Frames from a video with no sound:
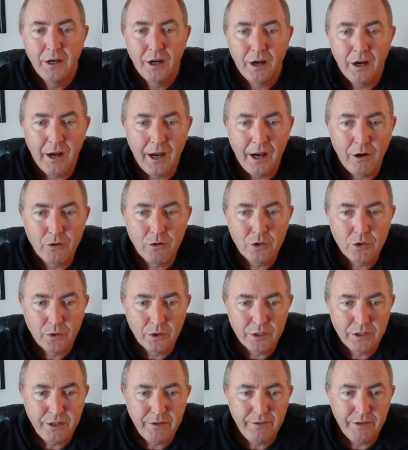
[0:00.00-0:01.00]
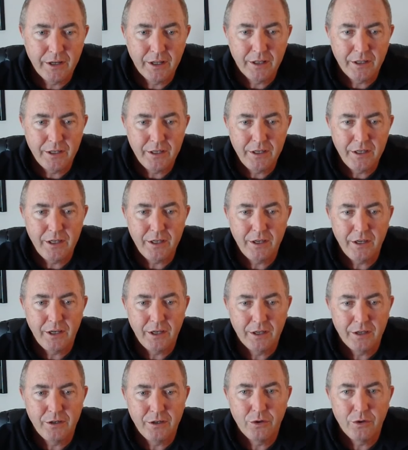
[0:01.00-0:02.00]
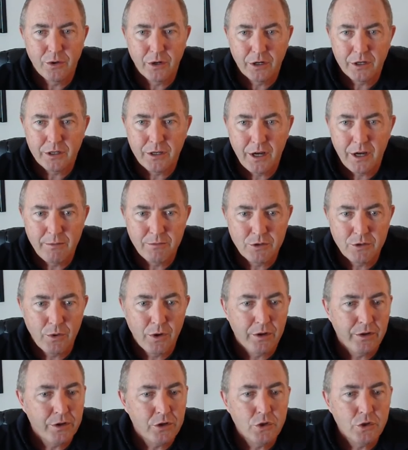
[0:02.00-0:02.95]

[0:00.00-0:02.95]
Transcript: uh, outdoor DVLED in New York Times Square.